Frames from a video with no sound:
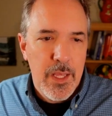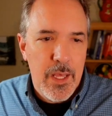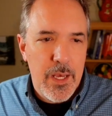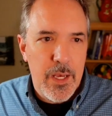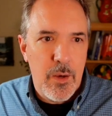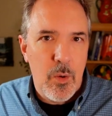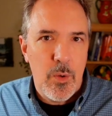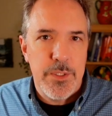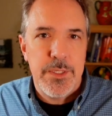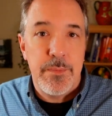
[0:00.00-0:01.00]

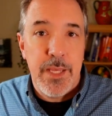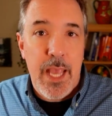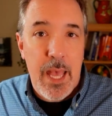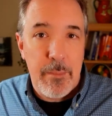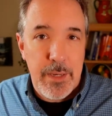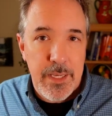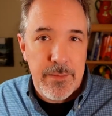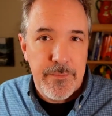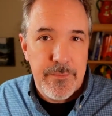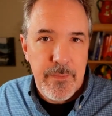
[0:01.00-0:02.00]
or something happening
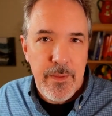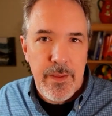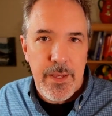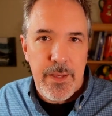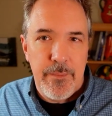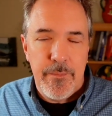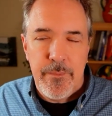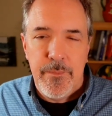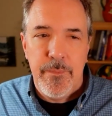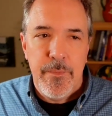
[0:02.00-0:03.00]

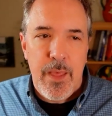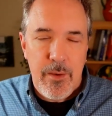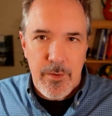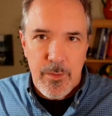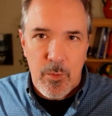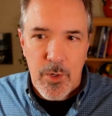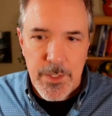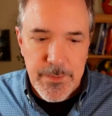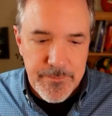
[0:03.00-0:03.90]
out in the world.